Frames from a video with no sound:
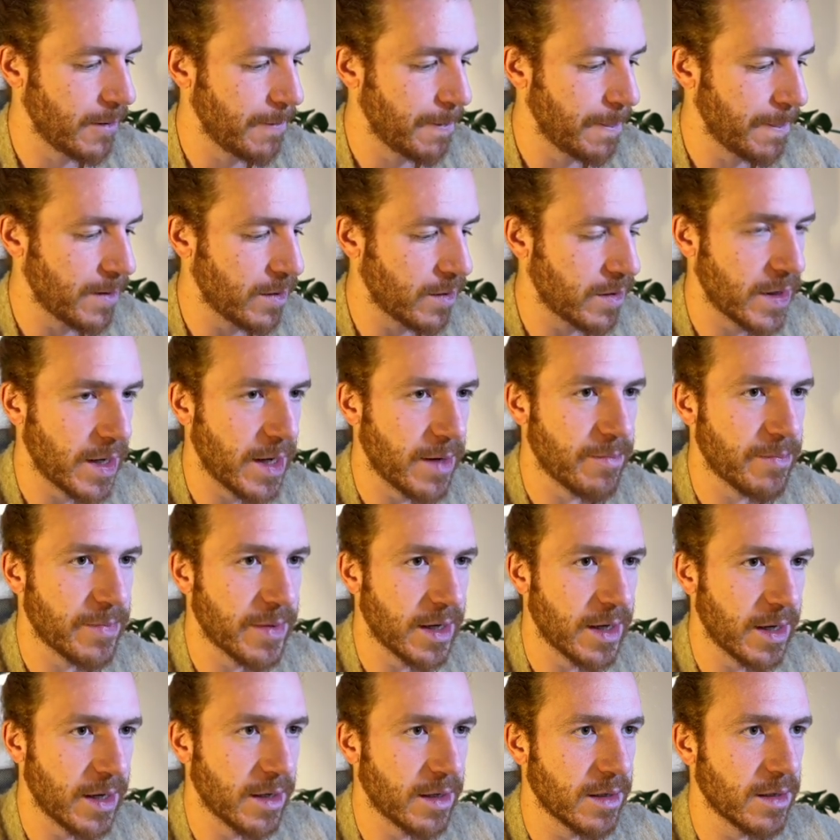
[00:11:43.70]
Okay,
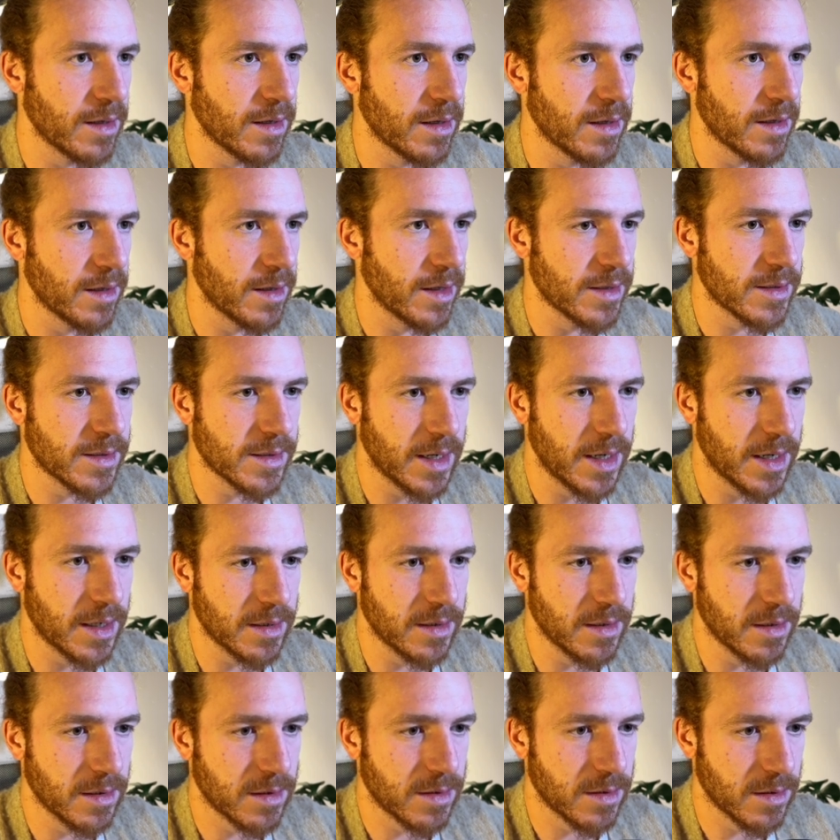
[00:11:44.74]
and let's add
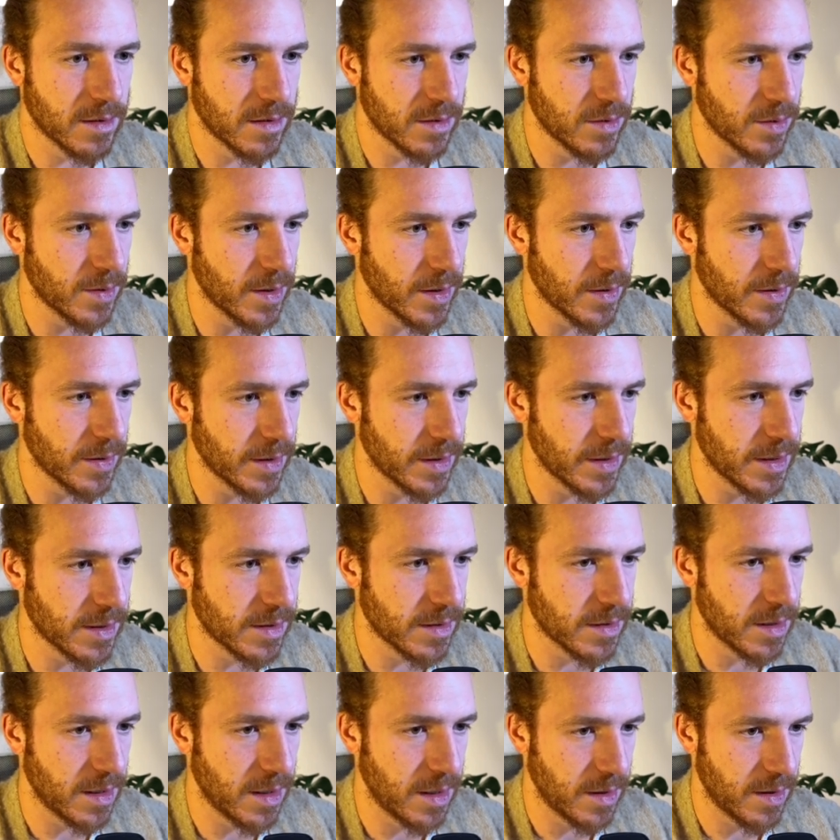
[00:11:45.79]
it to our
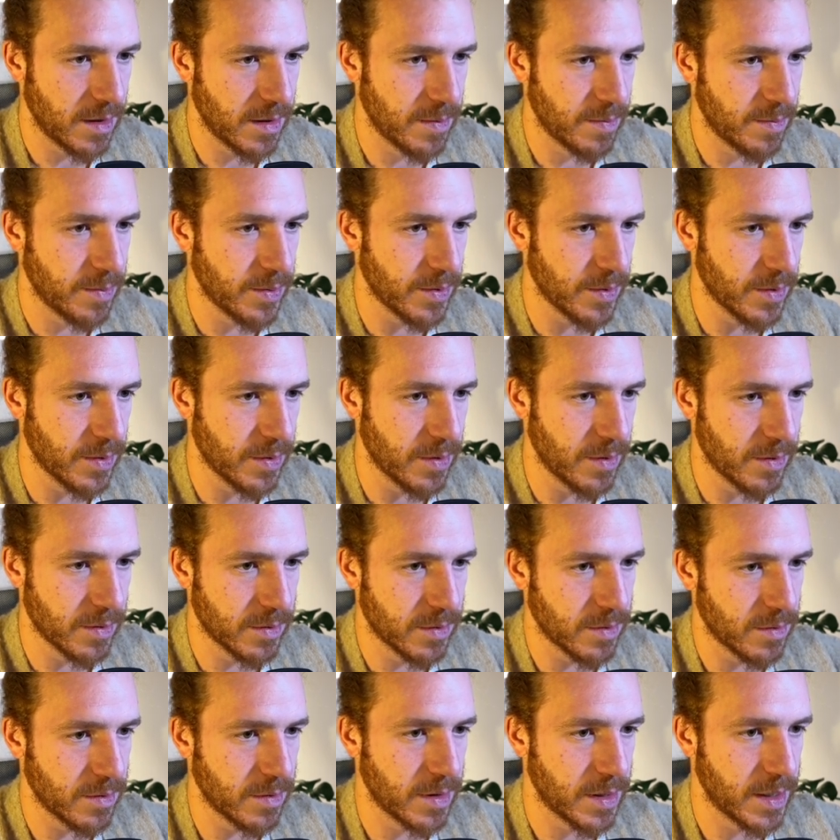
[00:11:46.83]
list here,
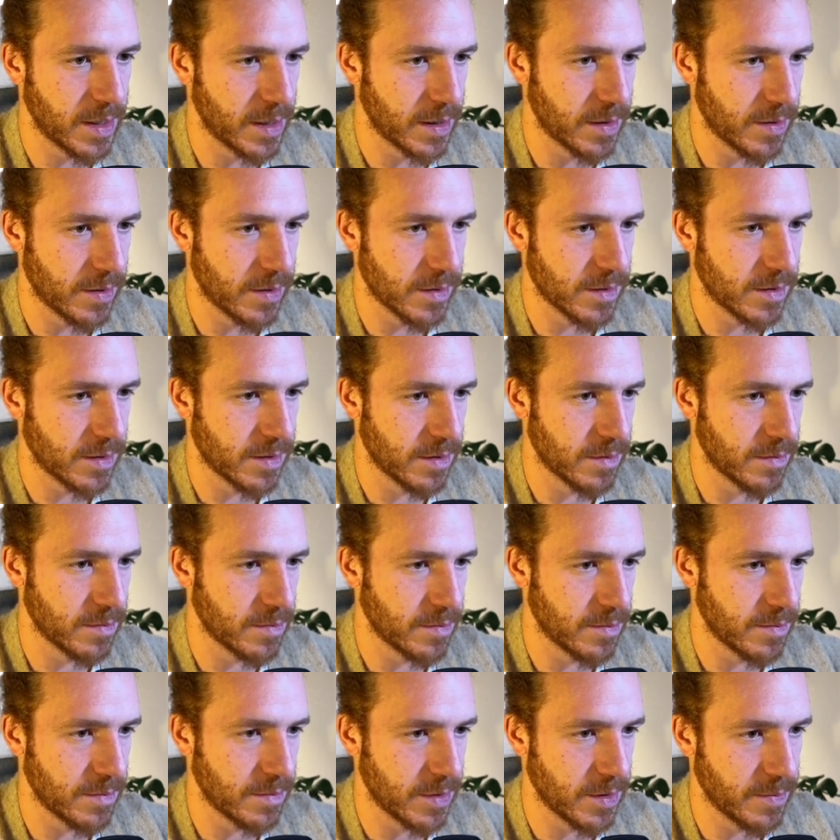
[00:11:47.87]
protohackers
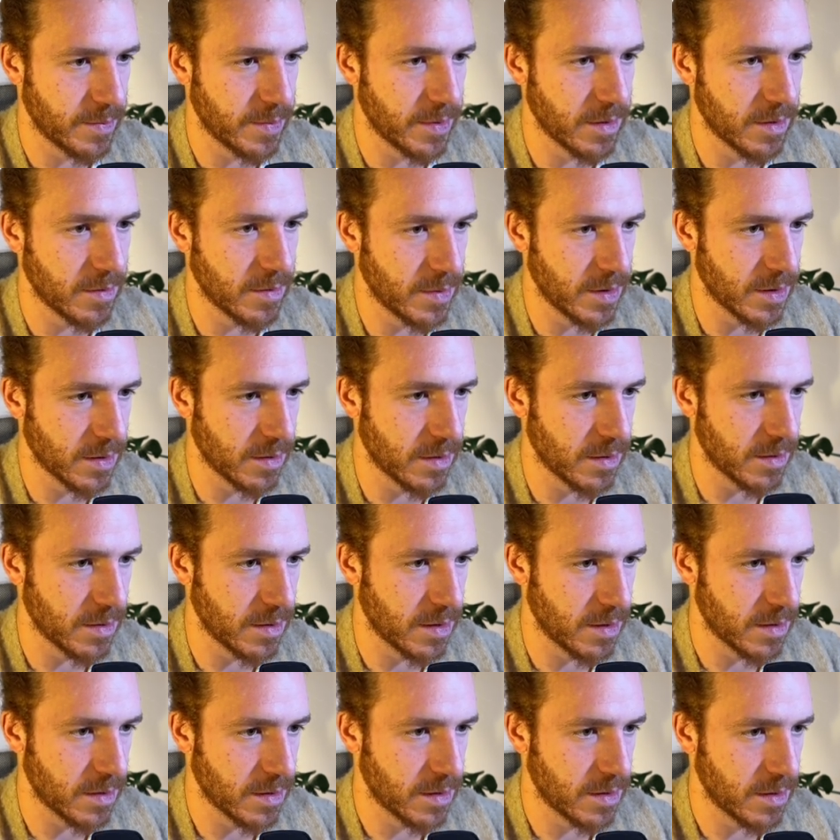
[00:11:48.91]
mob in the
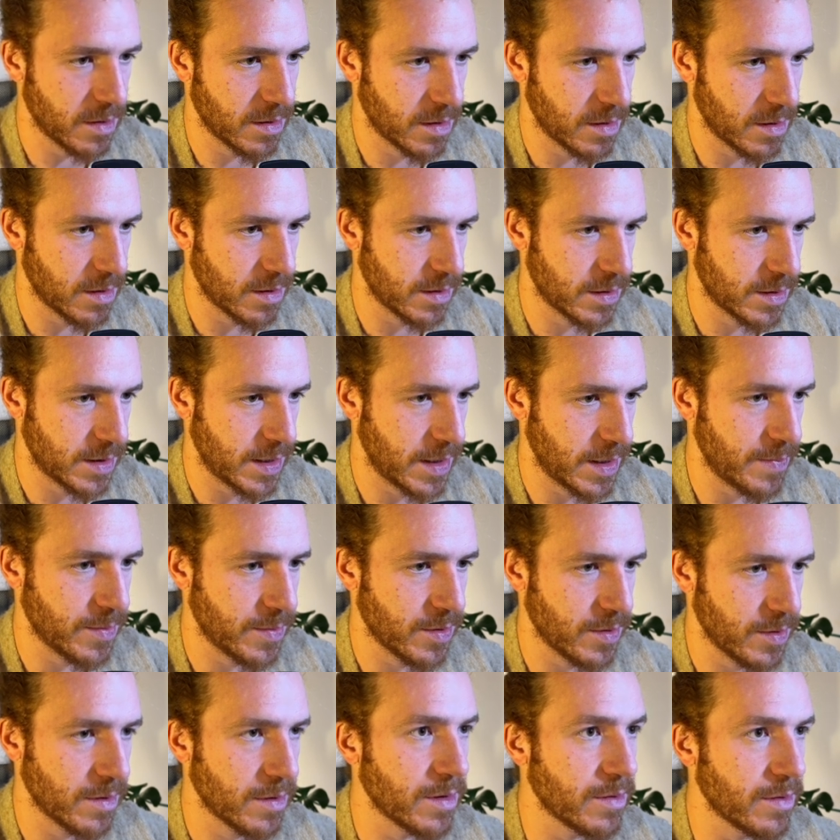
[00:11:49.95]

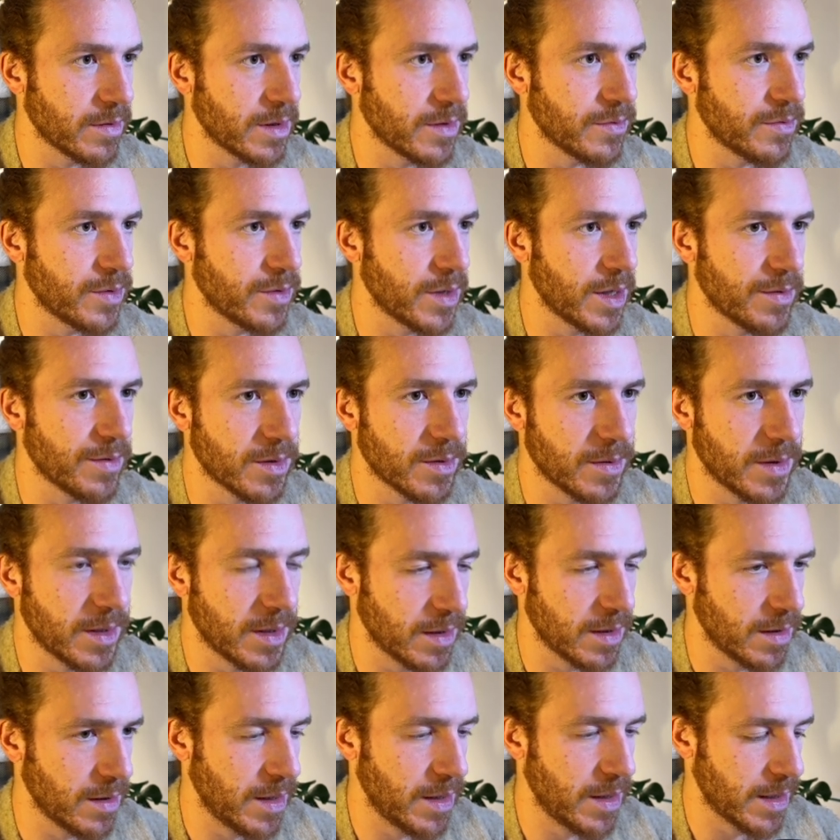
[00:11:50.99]
middle.acceptor, even if we haven't
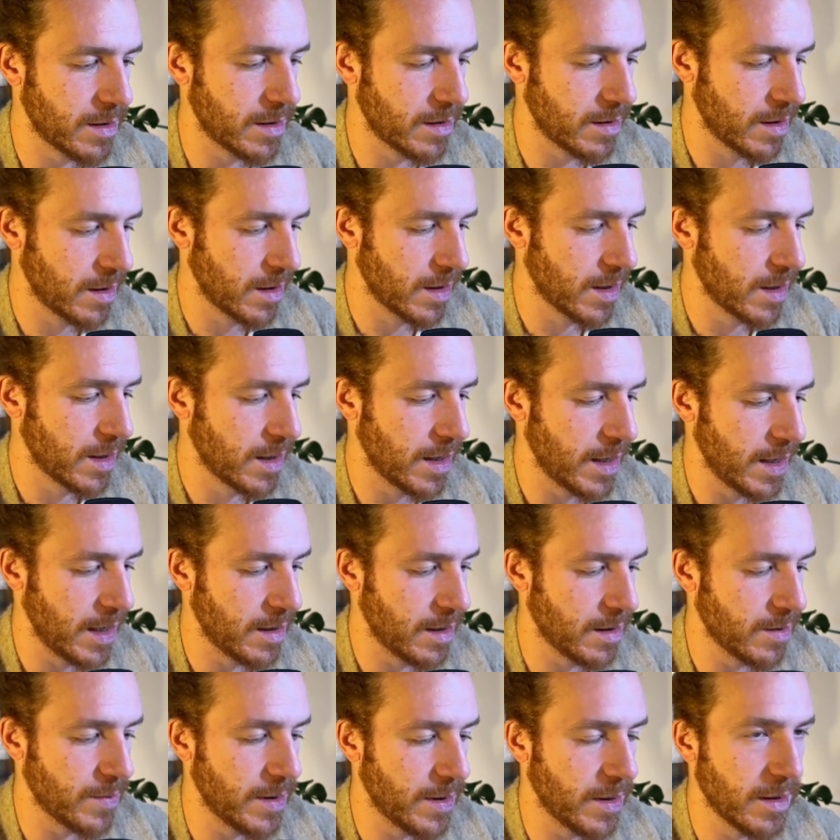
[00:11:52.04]
created it yet.
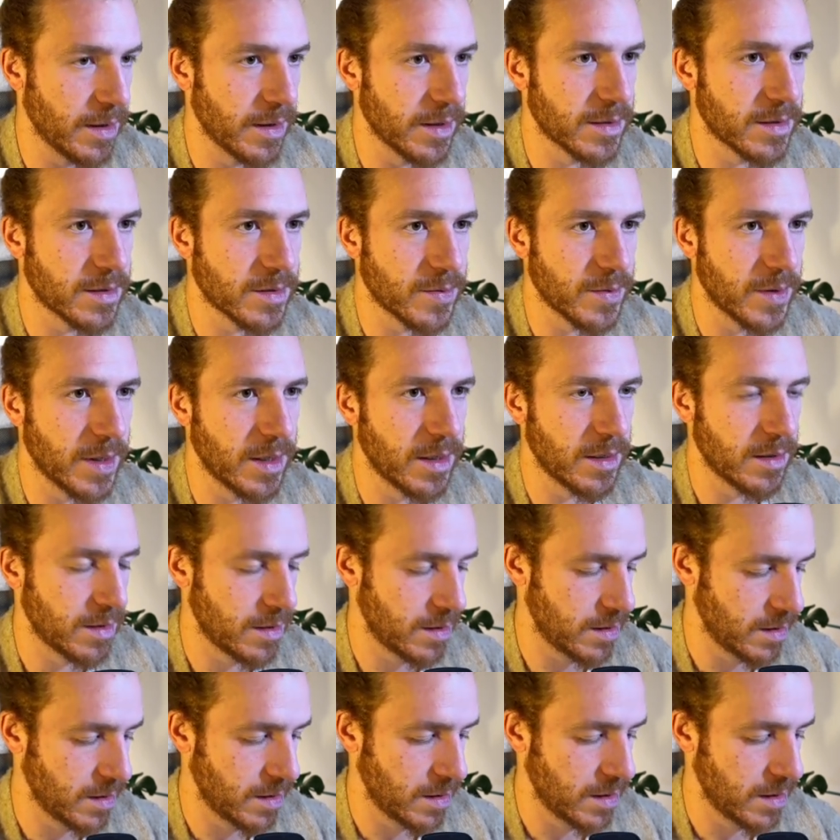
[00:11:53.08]
And well, let's create it.